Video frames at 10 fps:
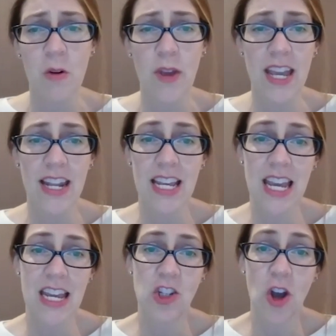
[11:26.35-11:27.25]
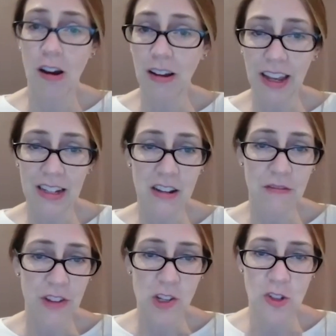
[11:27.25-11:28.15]
we can engage our elected
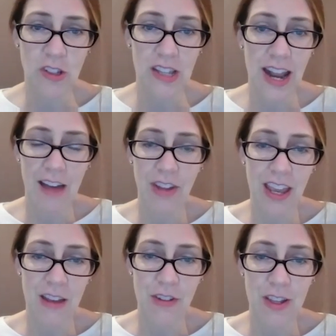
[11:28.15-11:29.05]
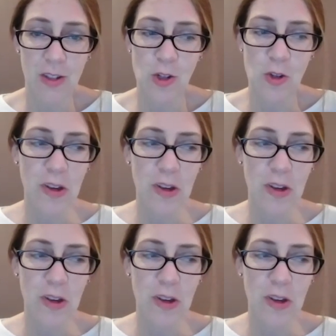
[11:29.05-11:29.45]
officials and advocate for this issue?